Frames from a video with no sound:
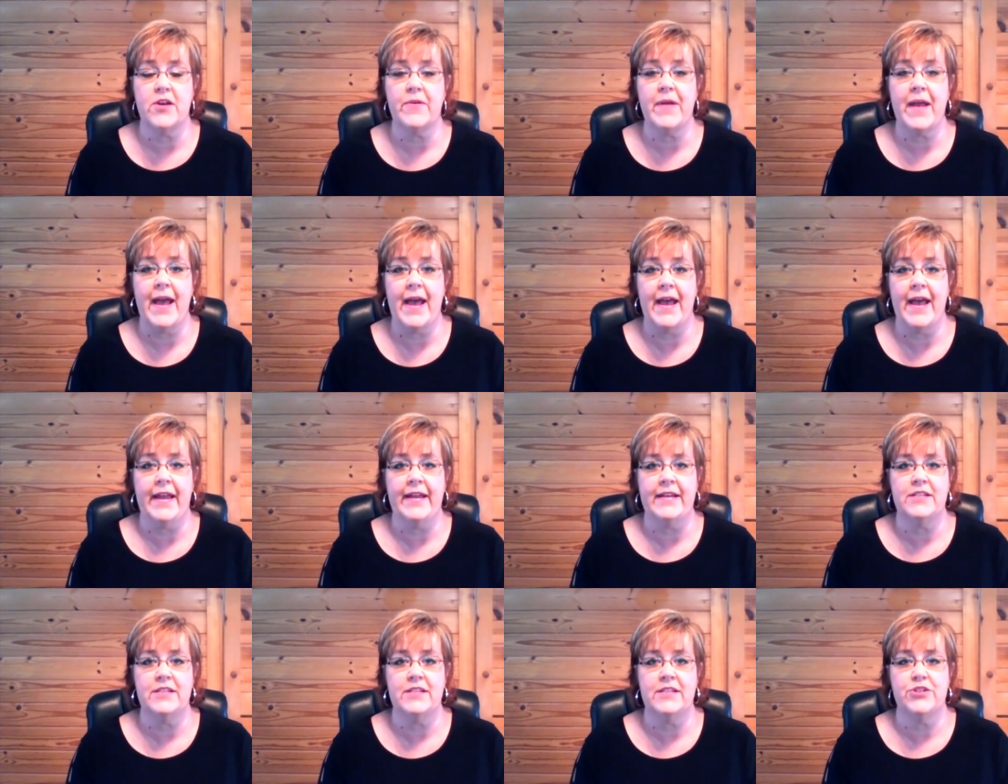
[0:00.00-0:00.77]

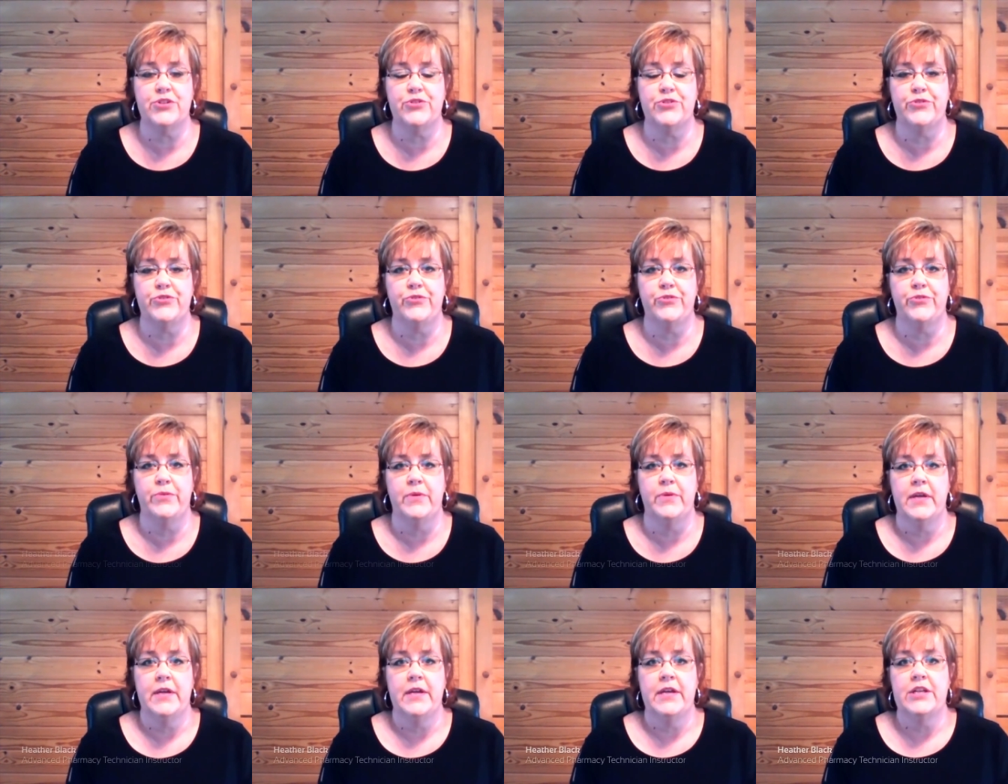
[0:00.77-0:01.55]
okay to
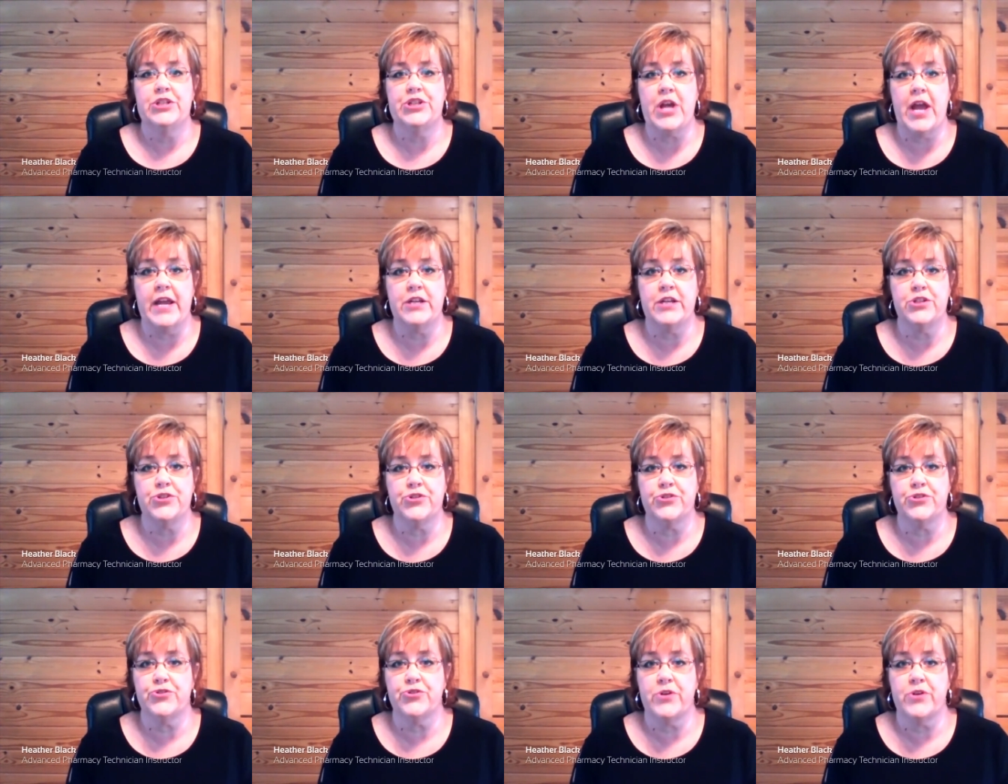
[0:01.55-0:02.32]
Change
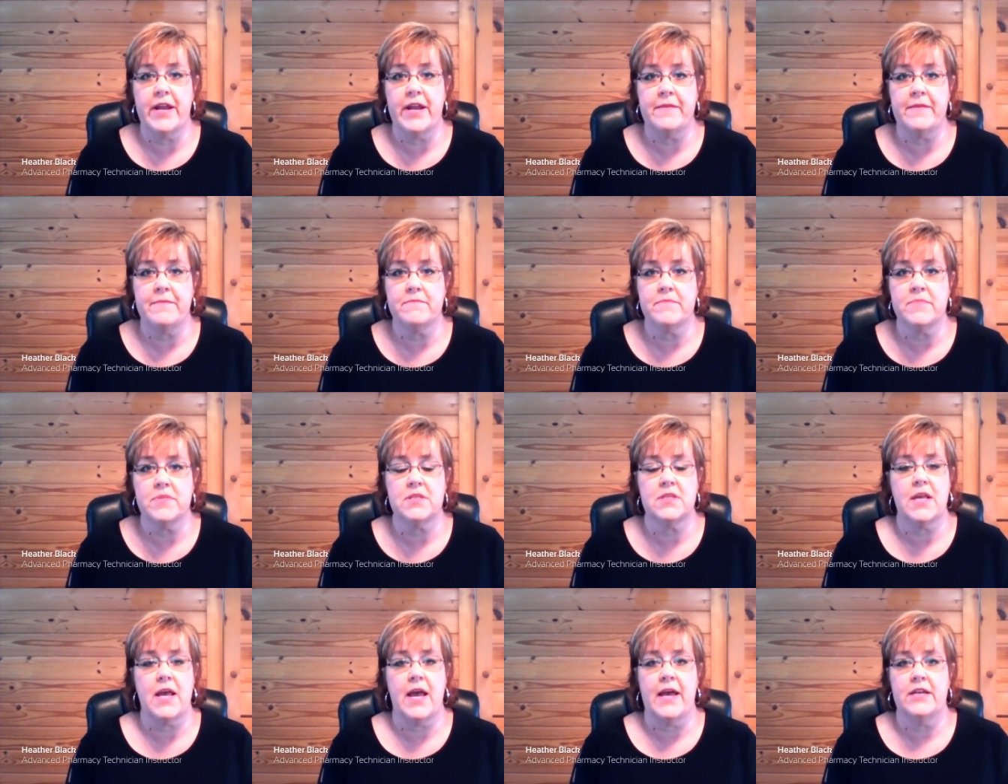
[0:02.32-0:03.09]
your
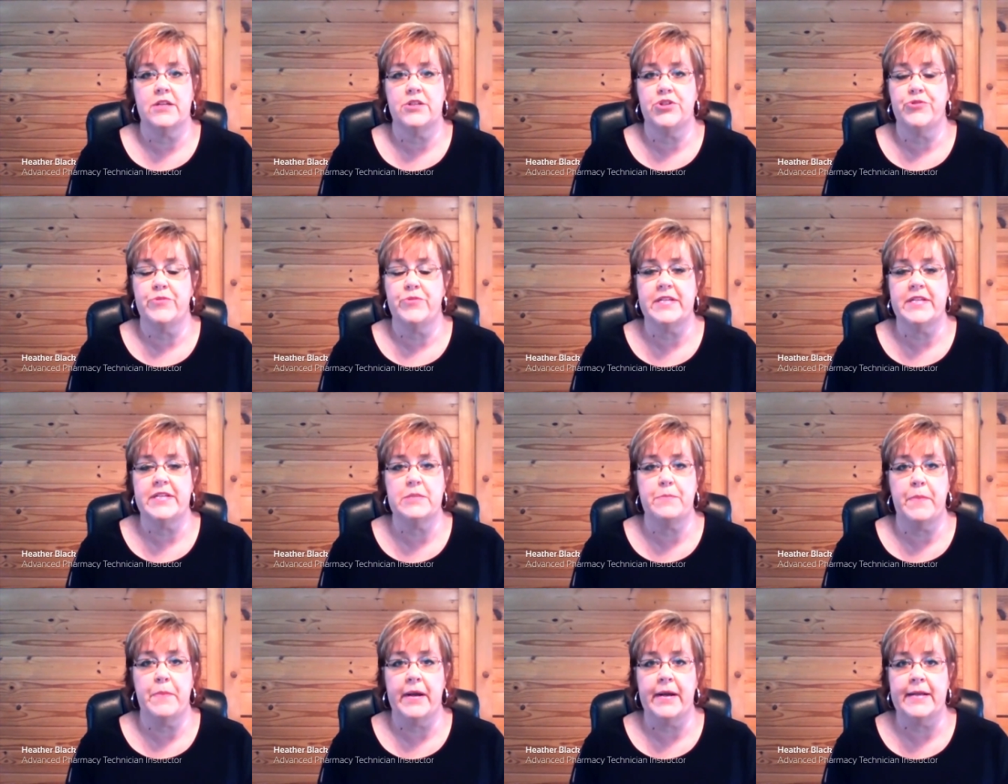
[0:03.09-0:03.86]
dreams as you
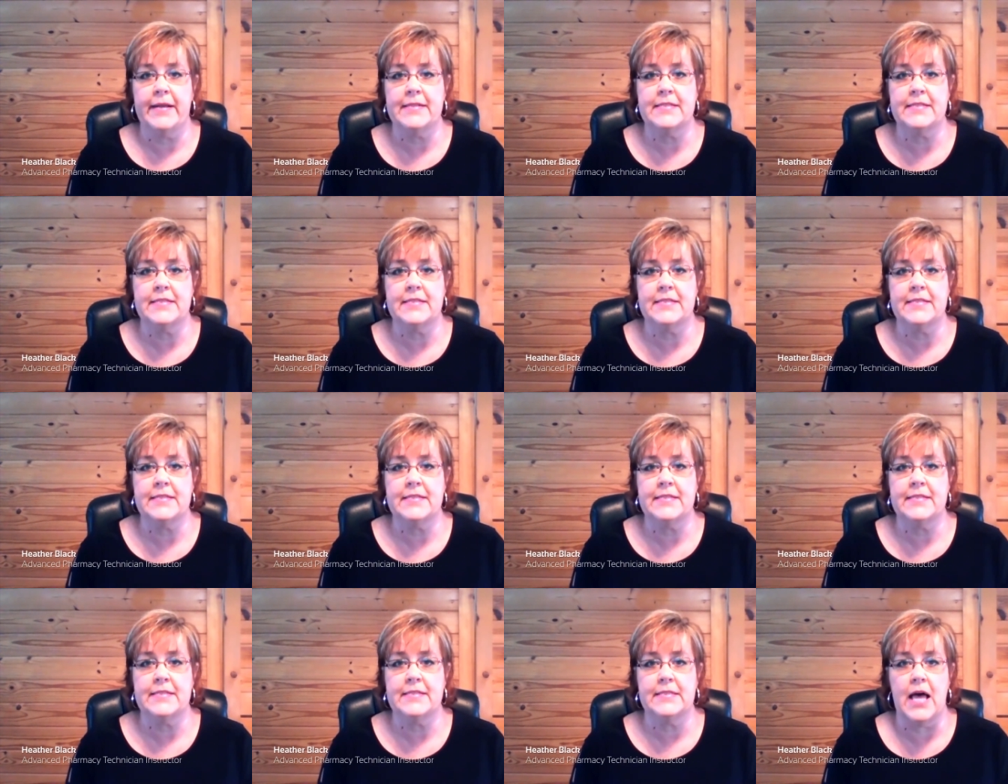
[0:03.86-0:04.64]
experience
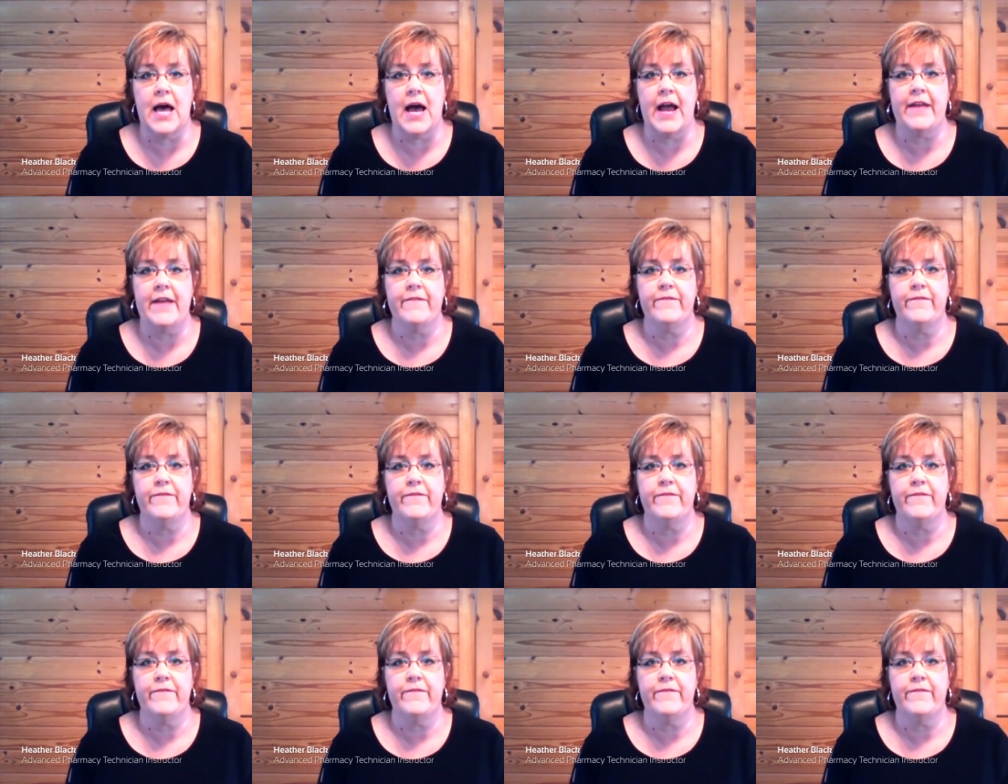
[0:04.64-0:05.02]
life.